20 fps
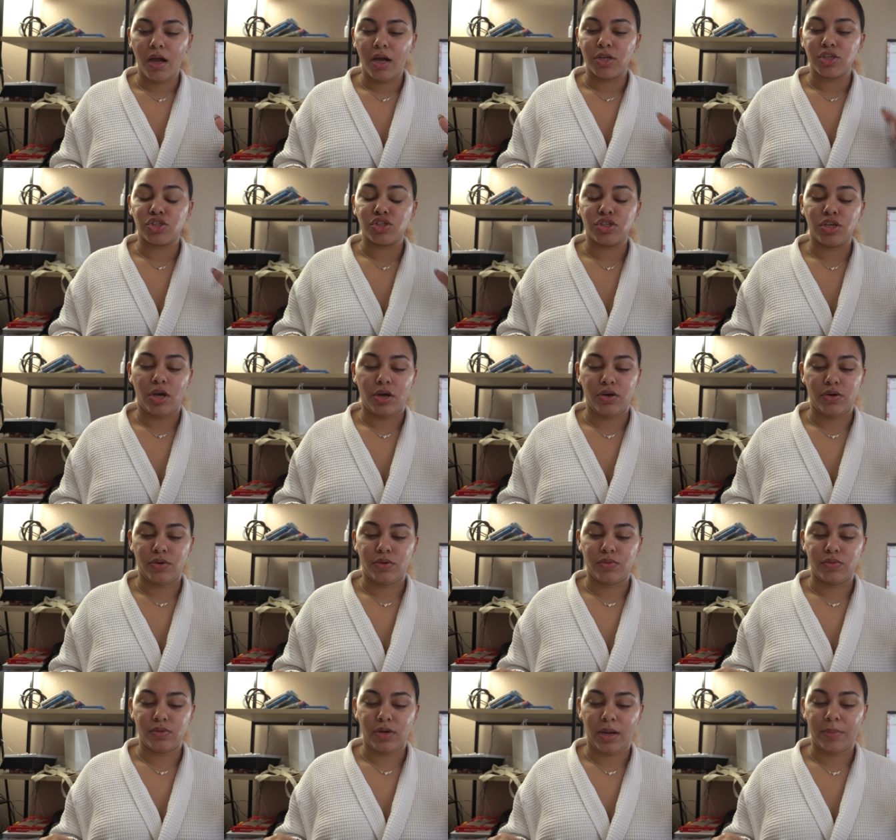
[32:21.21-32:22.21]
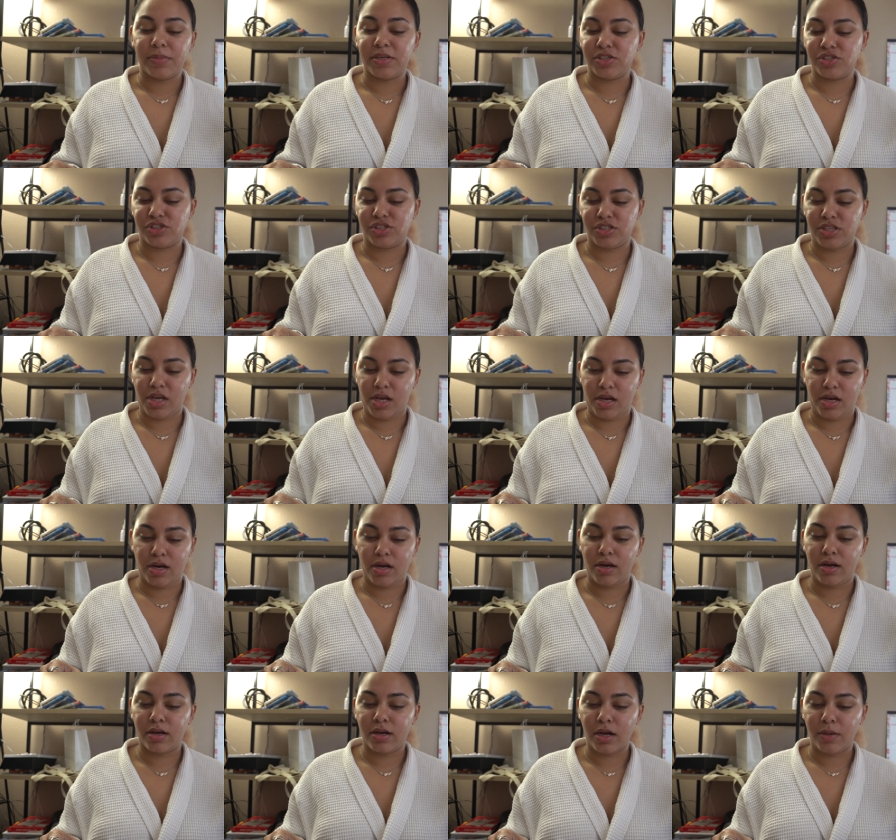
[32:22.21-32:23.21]
so I'm going to share
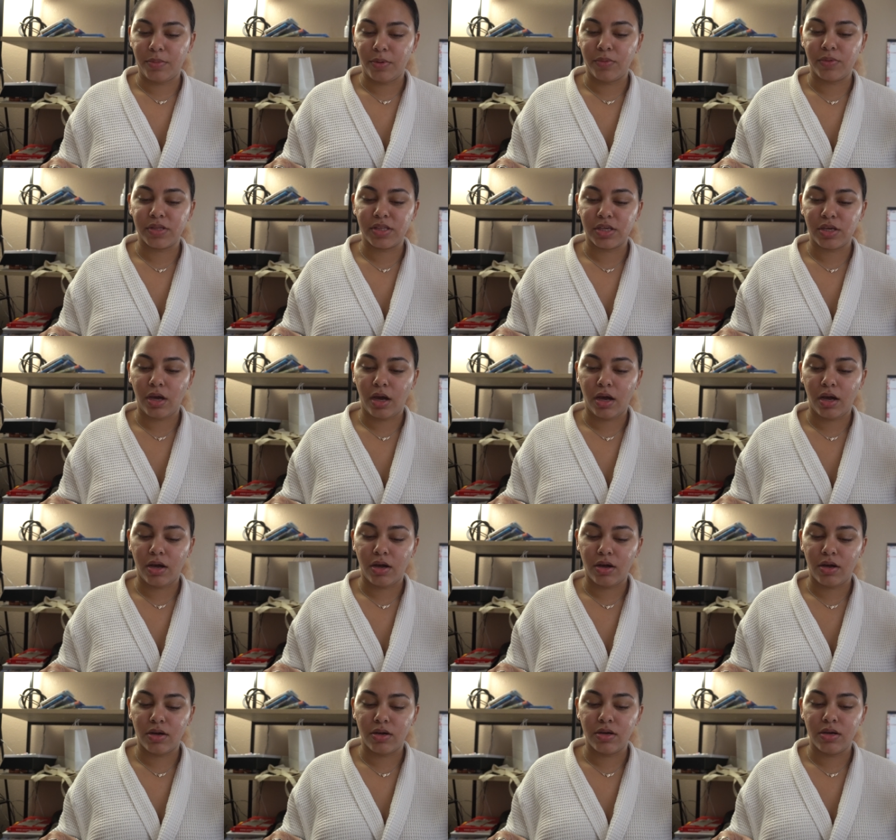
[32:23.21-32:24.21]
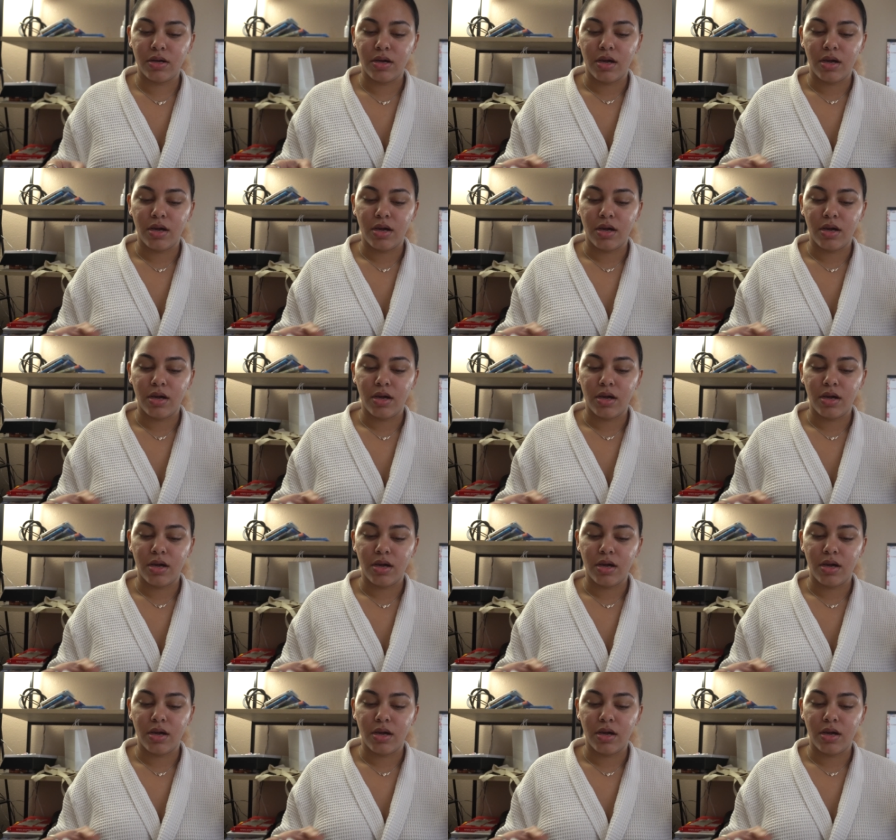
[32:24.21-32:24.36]
a couple with y'all.